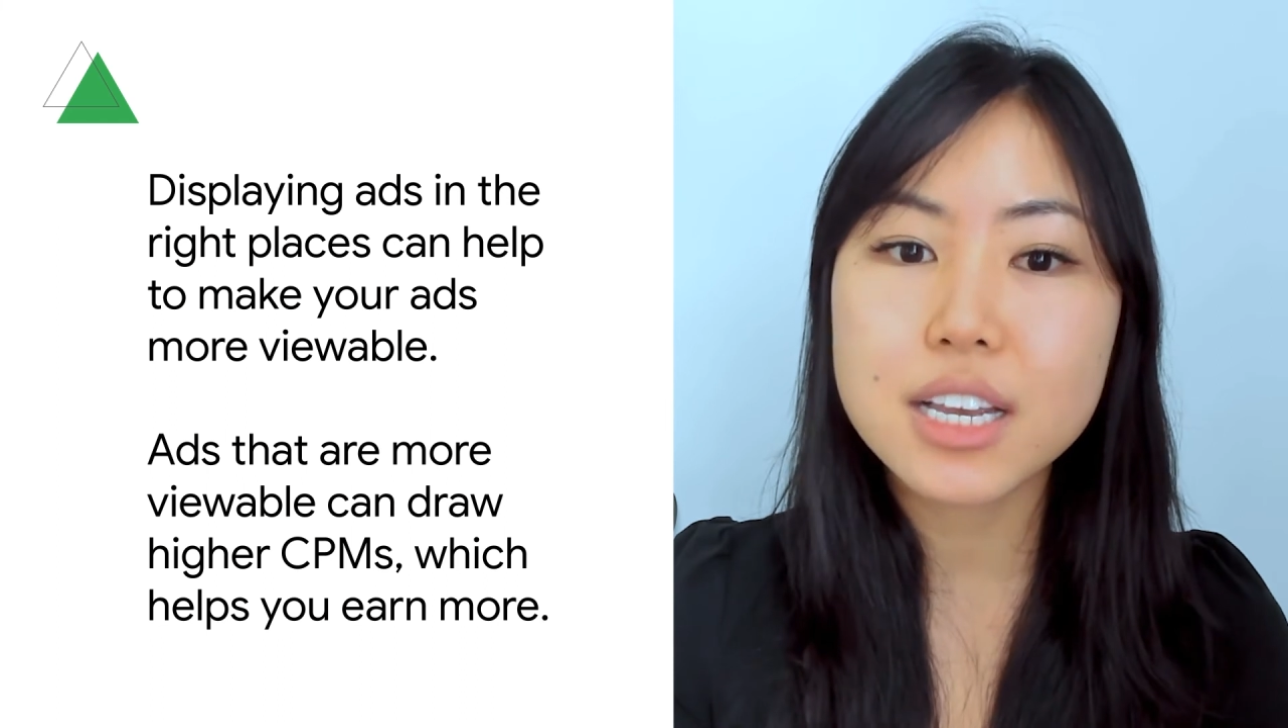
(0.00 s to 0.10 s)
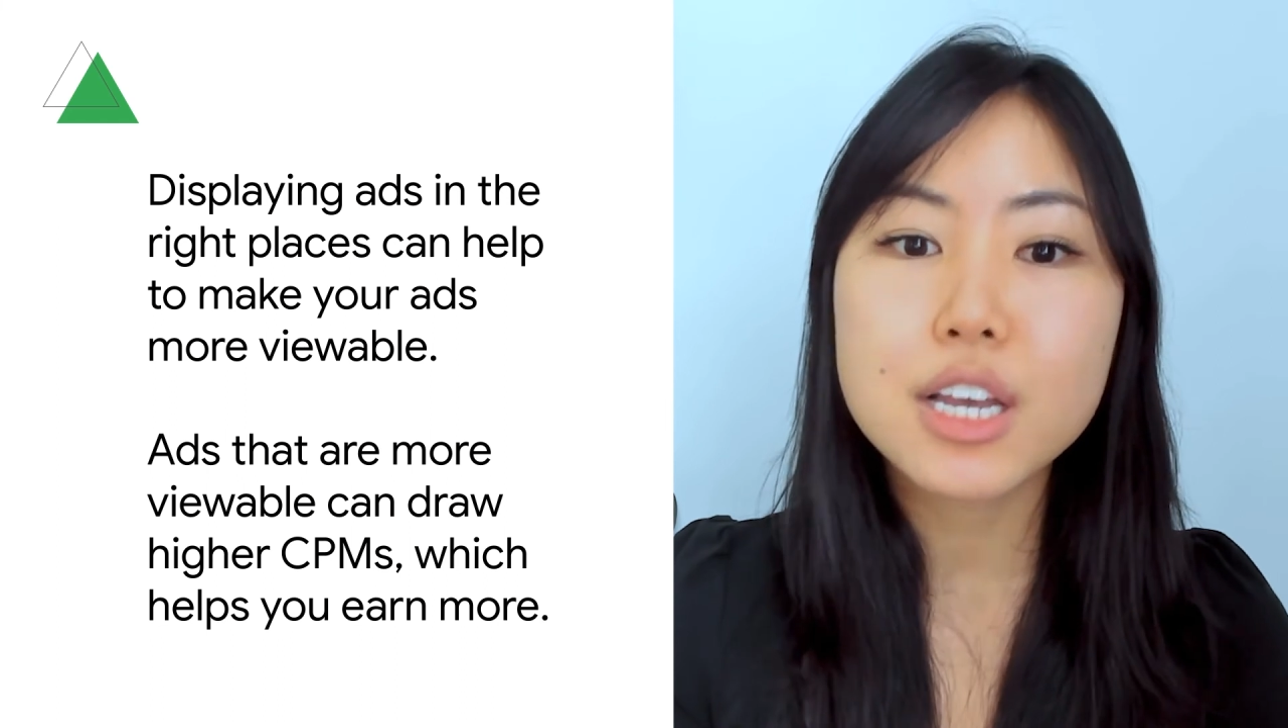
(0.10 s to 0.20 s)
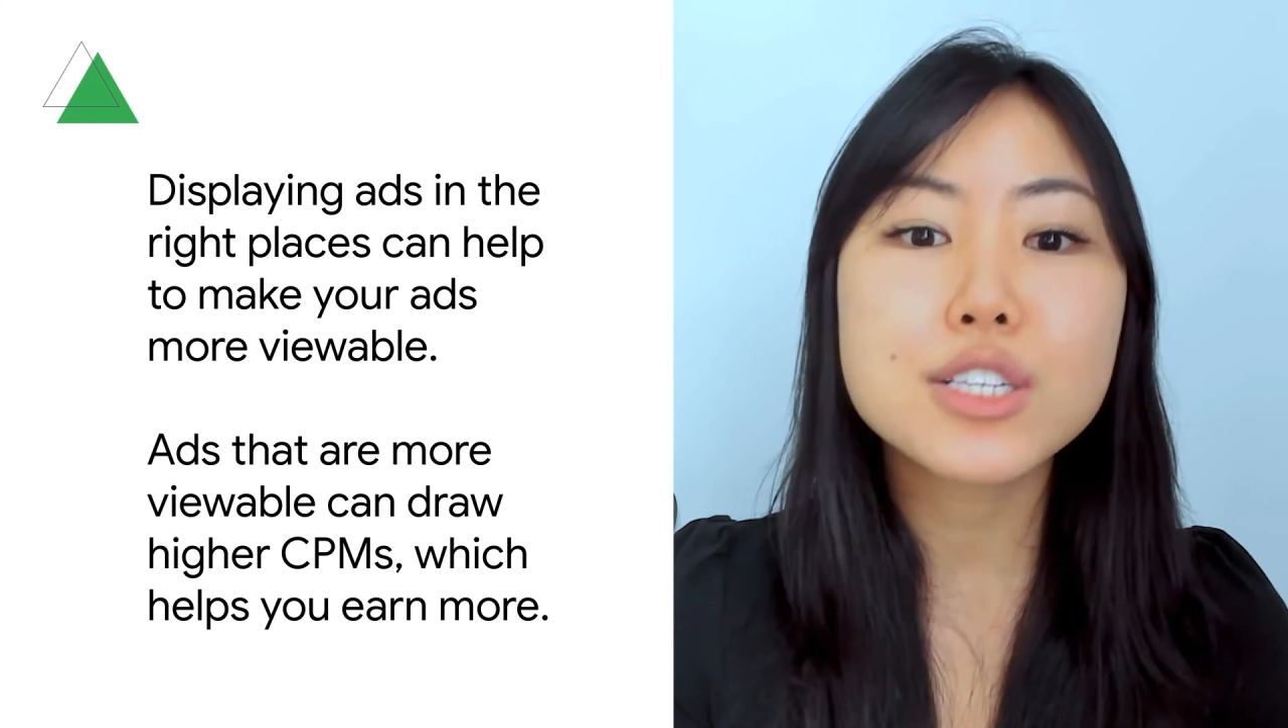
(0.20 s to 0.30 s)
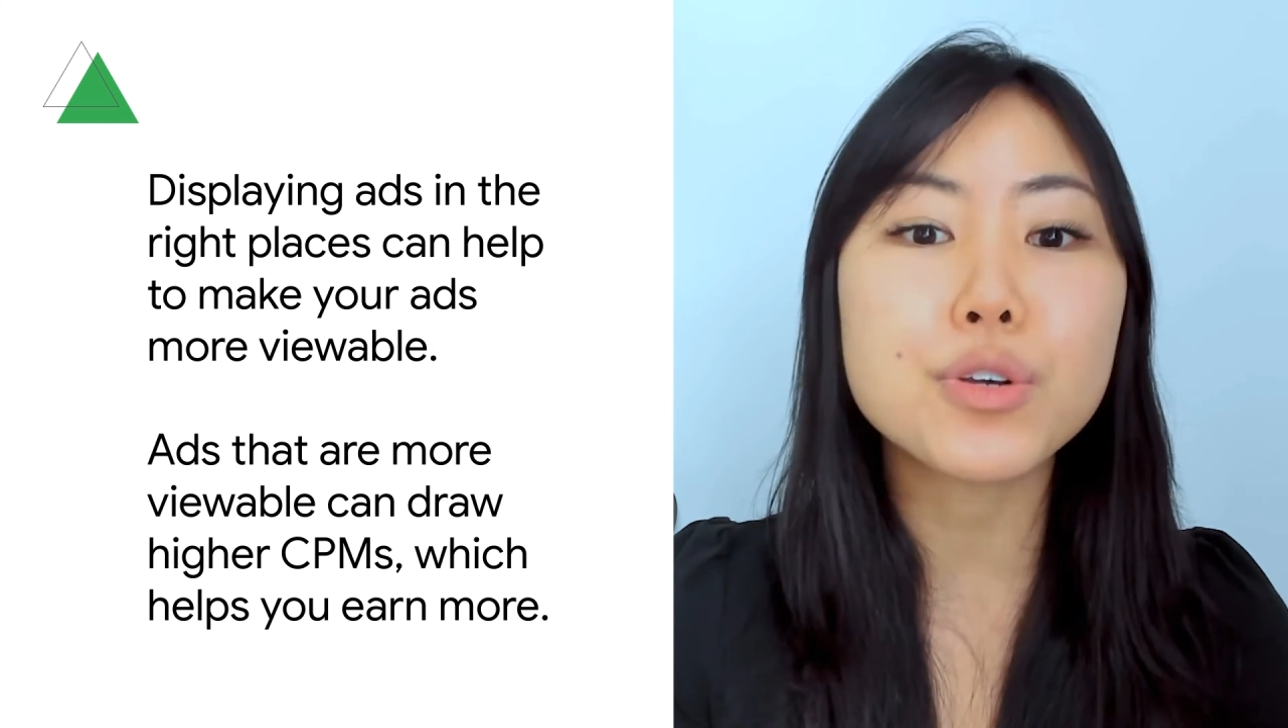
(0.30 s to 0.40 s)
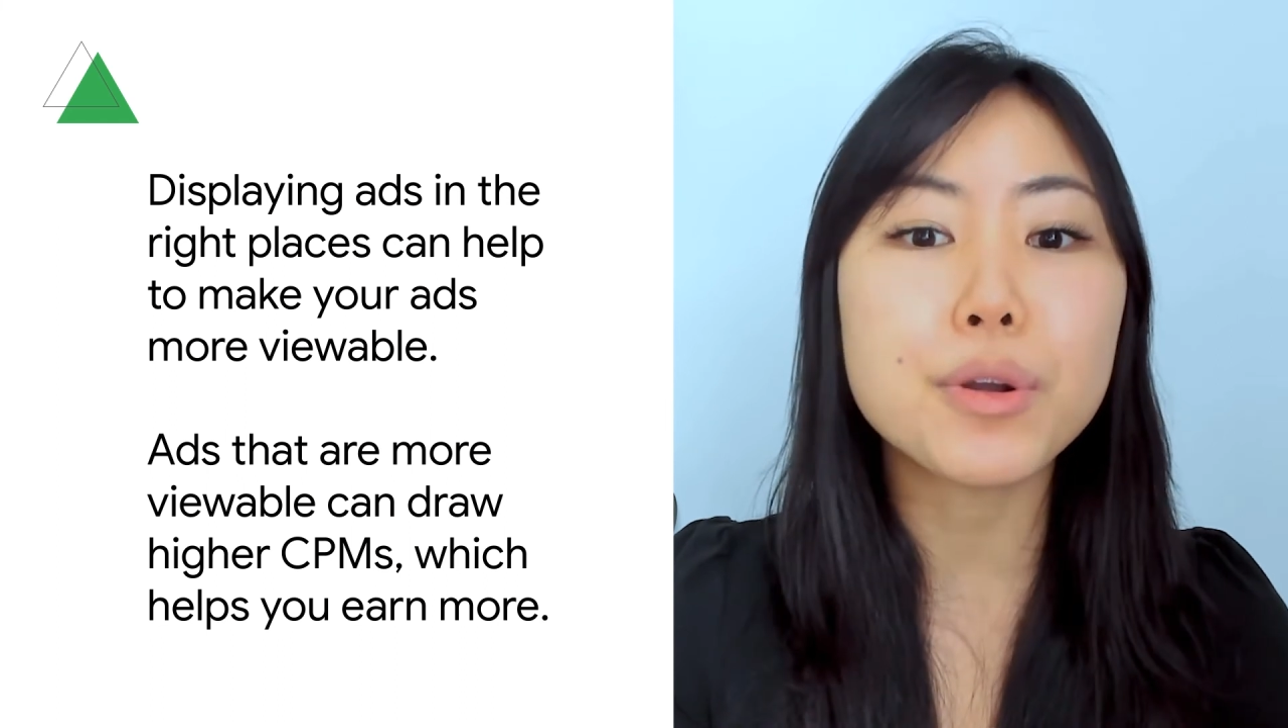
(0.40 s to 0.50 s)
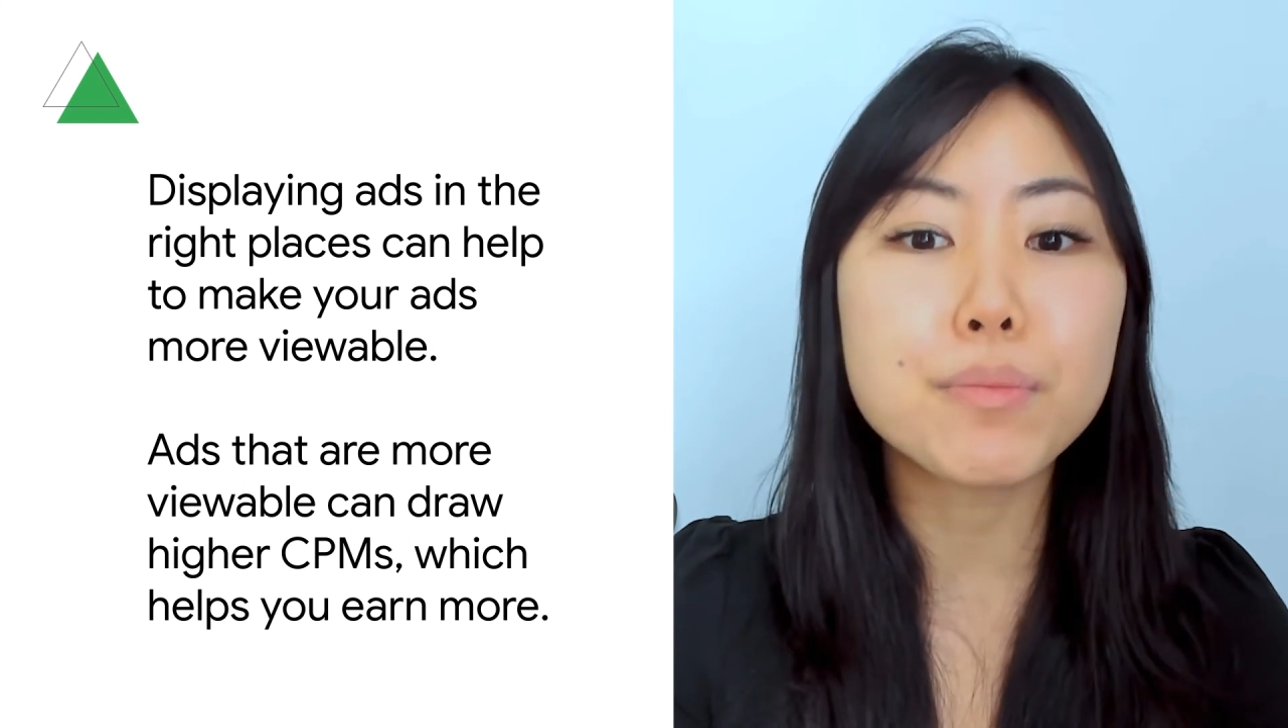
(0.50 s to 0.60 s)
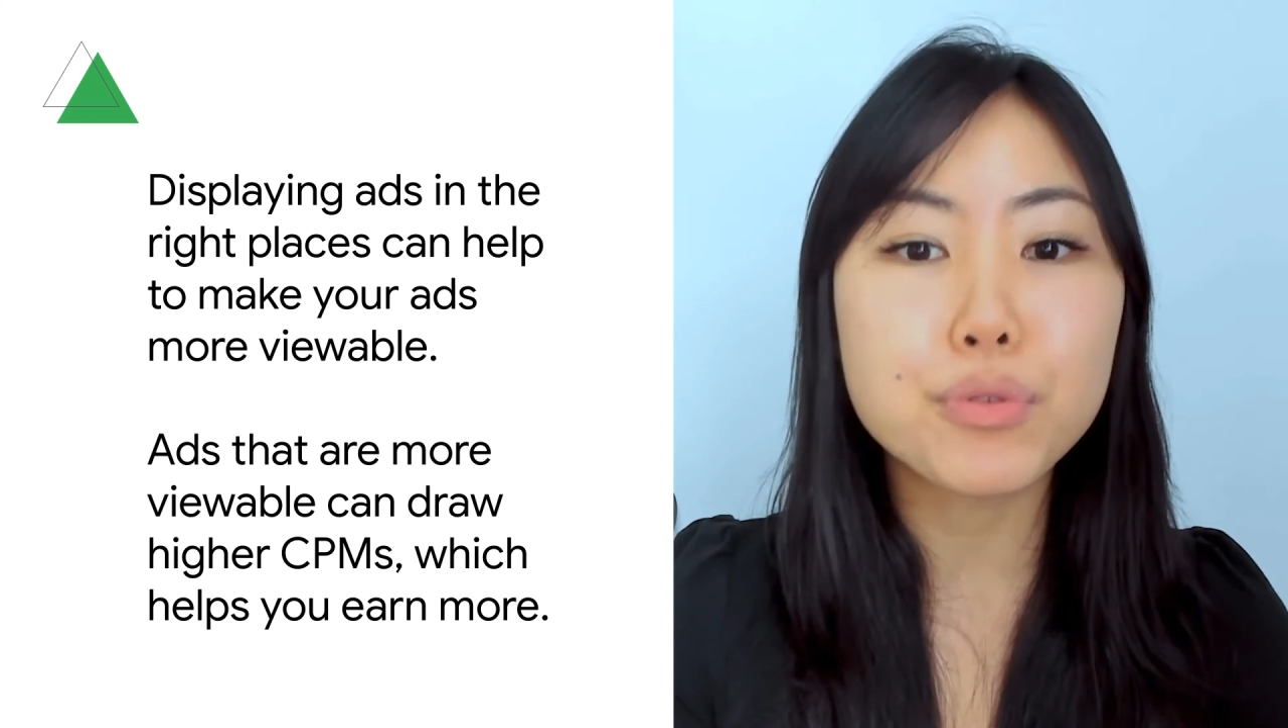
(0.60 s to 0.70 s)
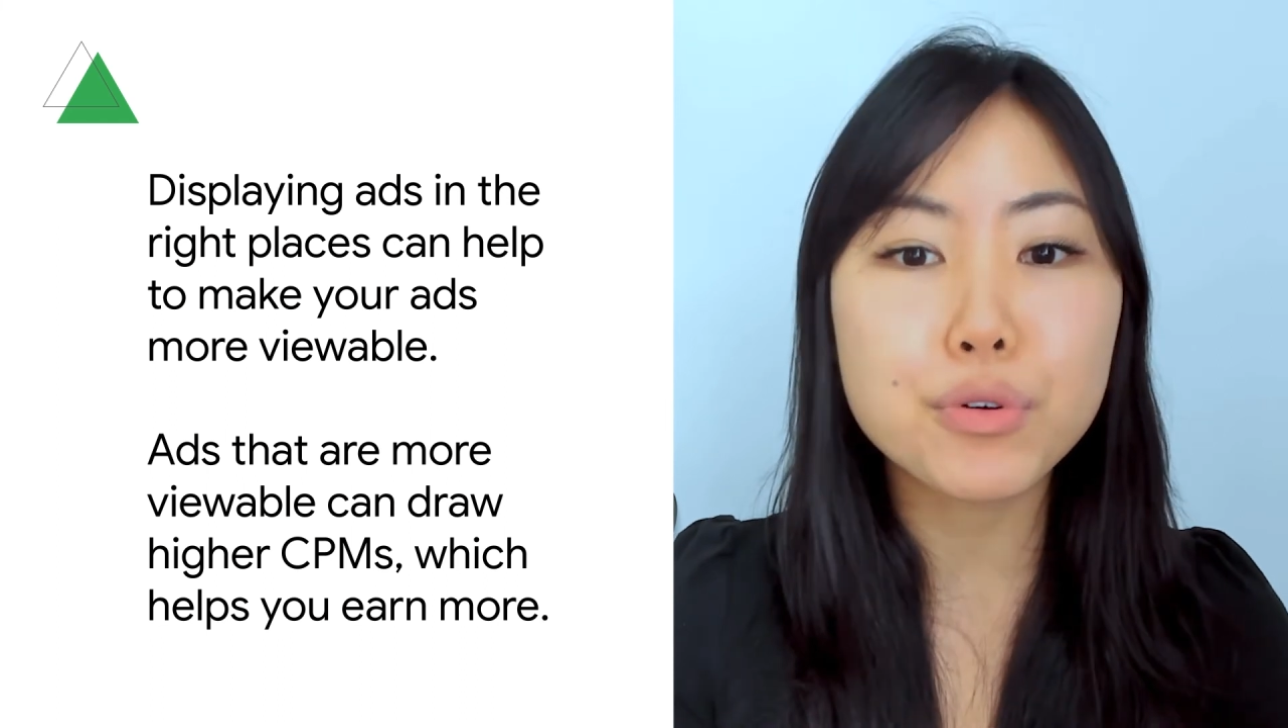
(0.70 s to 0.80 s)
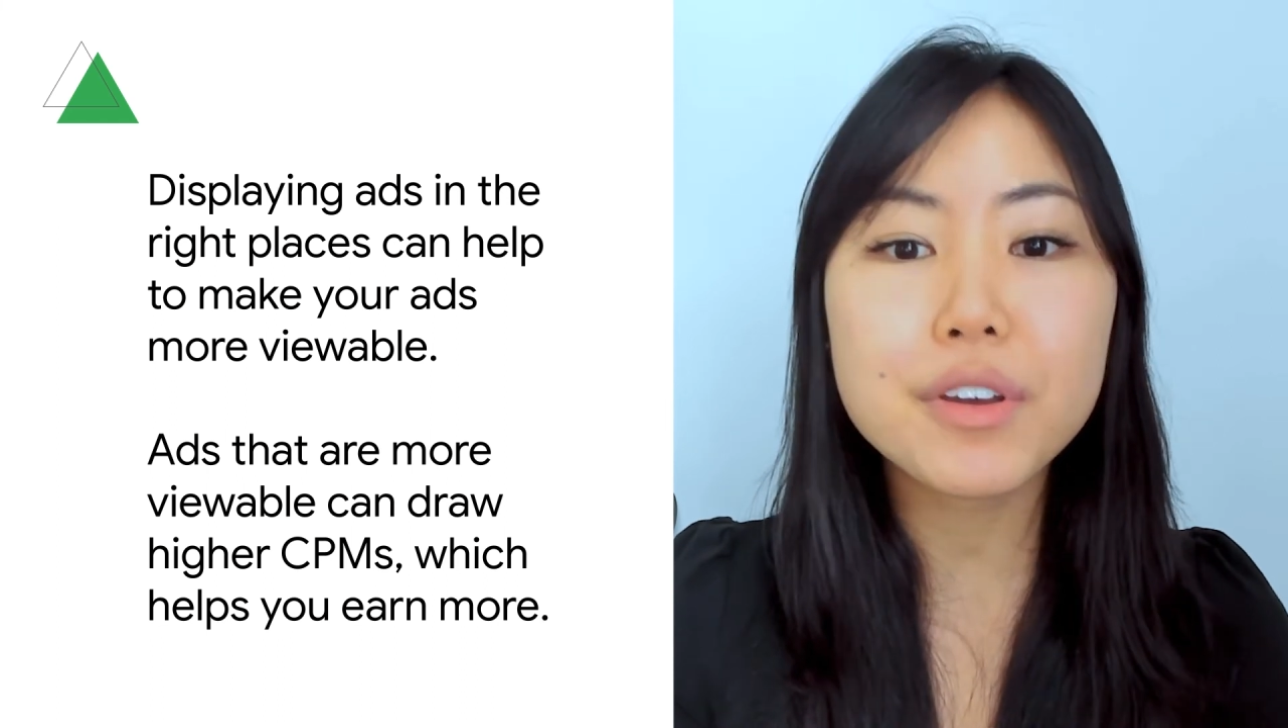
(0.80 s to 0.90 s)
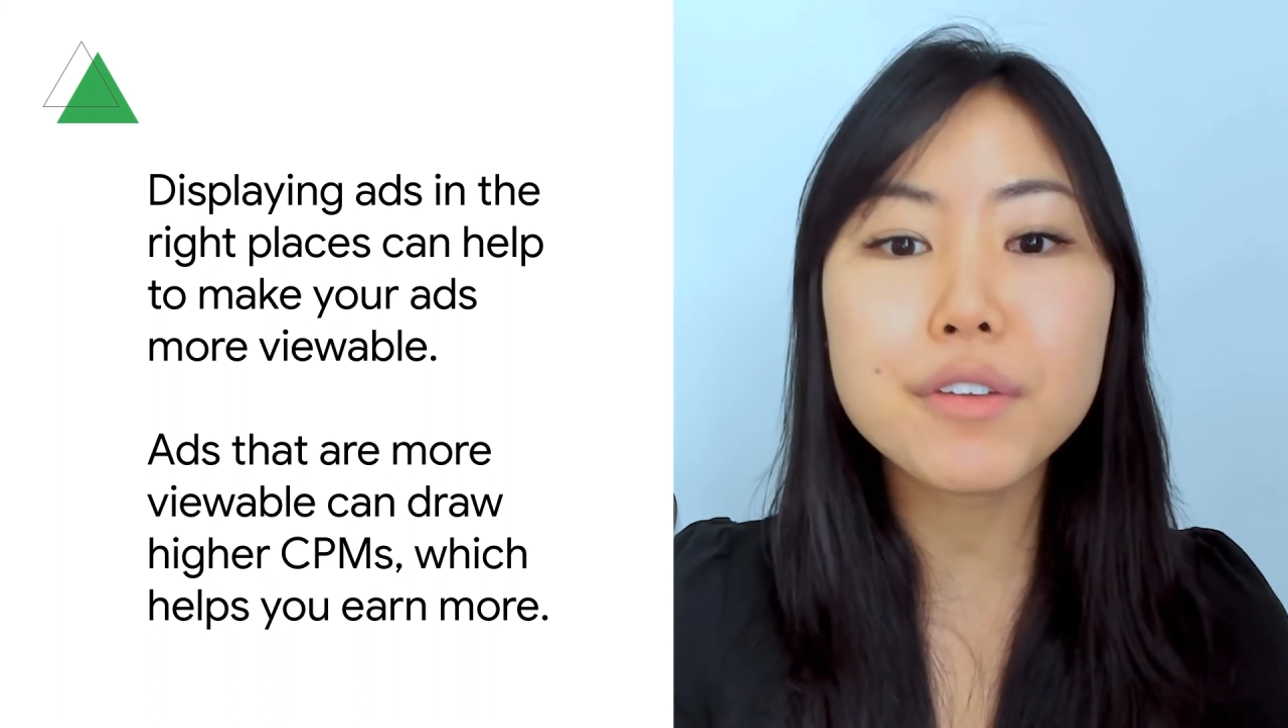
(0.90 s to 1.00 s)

so improving